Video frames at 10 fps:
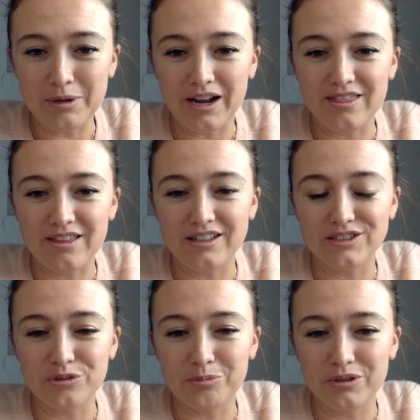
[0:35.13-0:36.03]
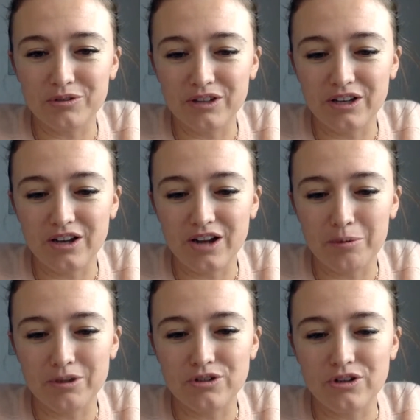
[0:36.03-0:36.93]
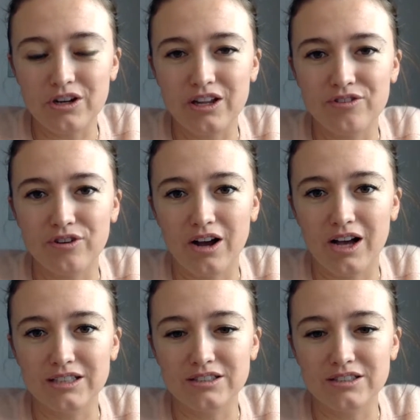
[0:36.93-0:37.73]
but I thought this would be a really good opportunity for us